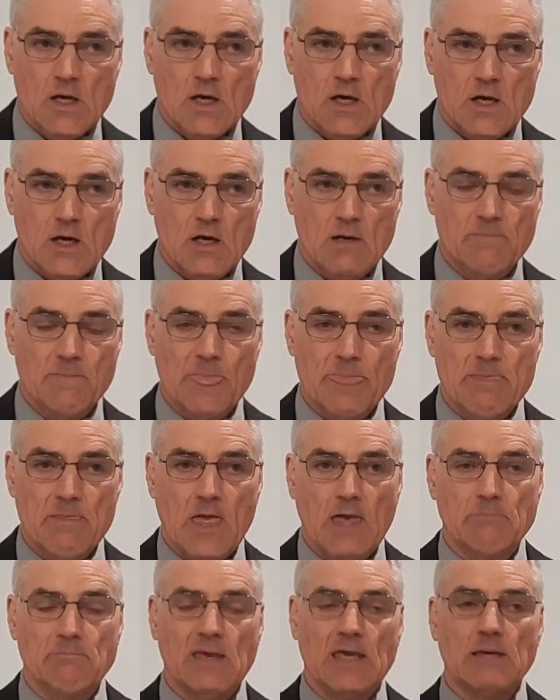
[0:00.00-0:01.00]
Um,
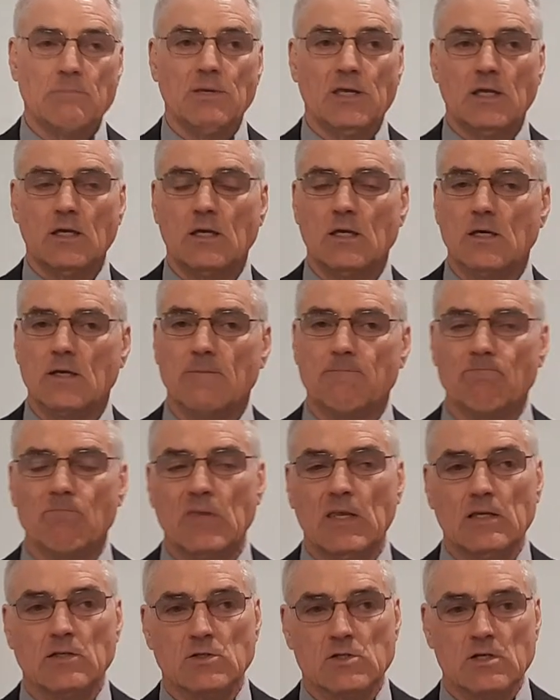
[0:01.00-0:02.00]
maybe
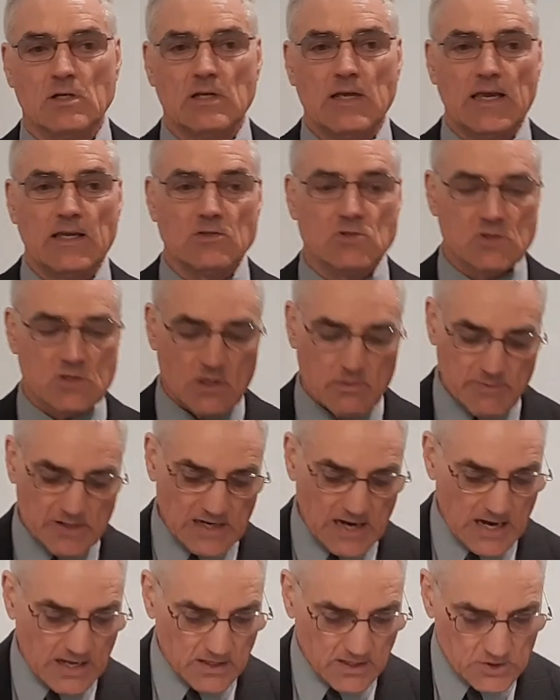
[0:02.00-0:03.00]
in today's
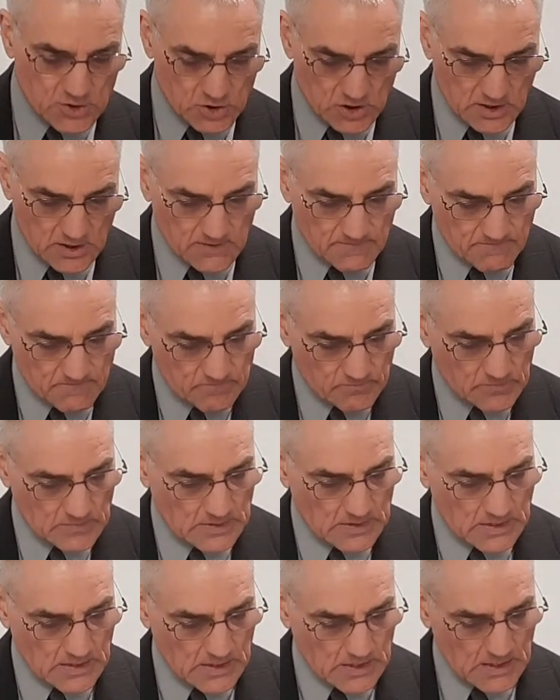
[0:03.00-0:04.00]
terminology,
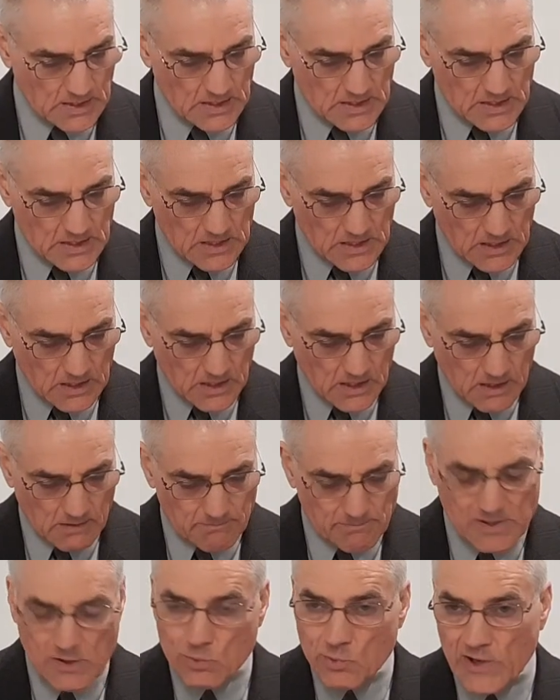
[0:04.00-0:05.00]
uh,
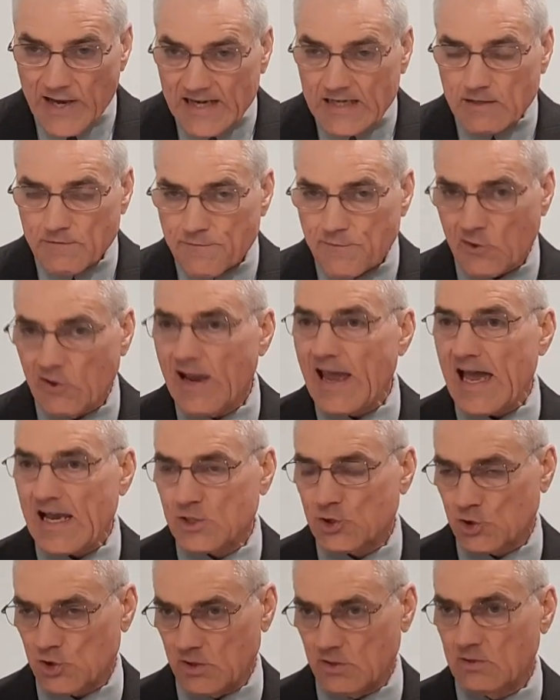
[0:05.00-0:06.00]
be ready for
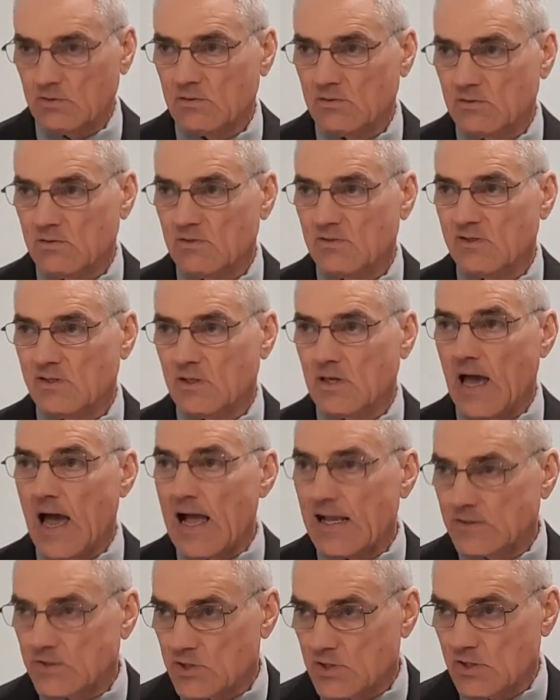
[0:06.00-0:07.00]
action
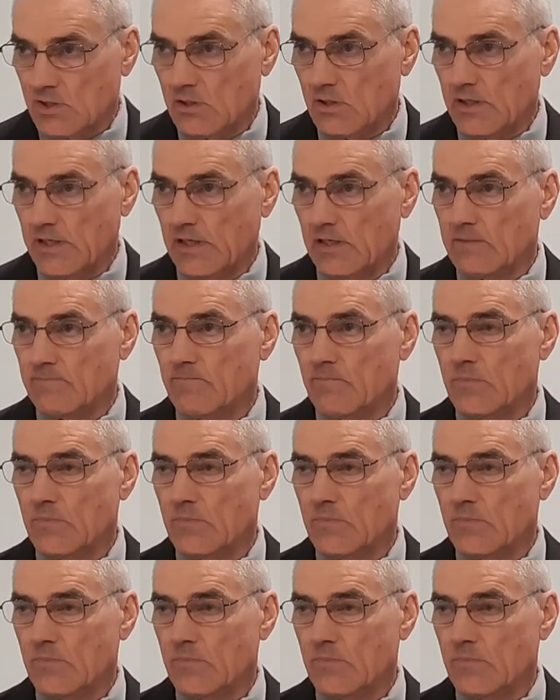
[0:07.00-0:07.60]
constantly.